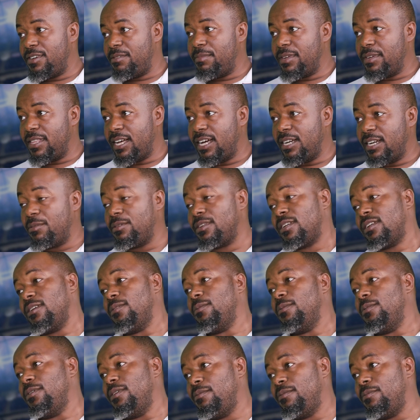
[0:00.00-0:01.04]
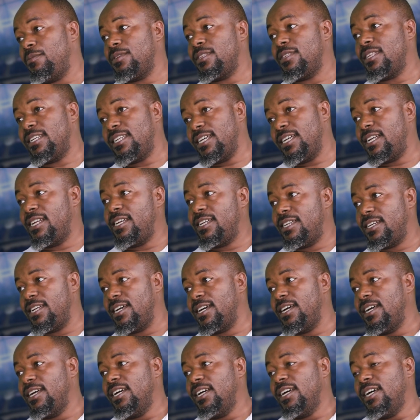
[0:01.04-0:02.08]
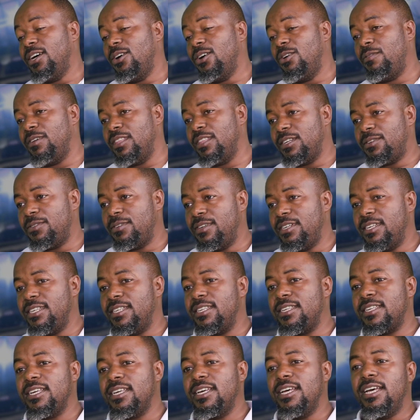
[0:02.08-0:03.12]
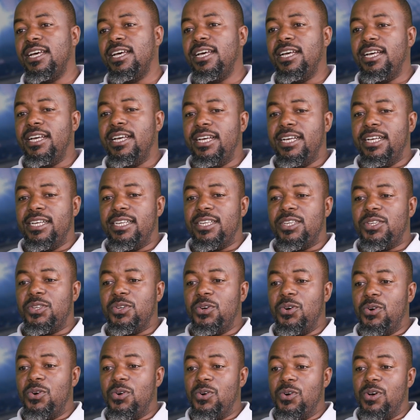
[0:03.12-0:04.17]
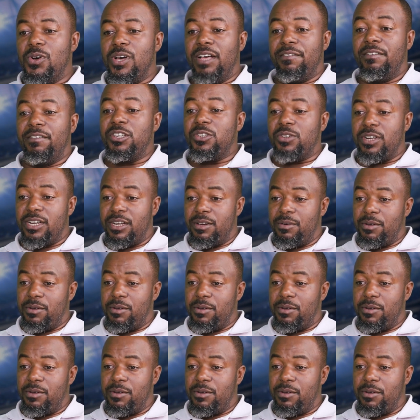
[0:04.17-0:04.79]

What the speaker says: to make the cut. He was the tail ender over the 2 days. So eventually,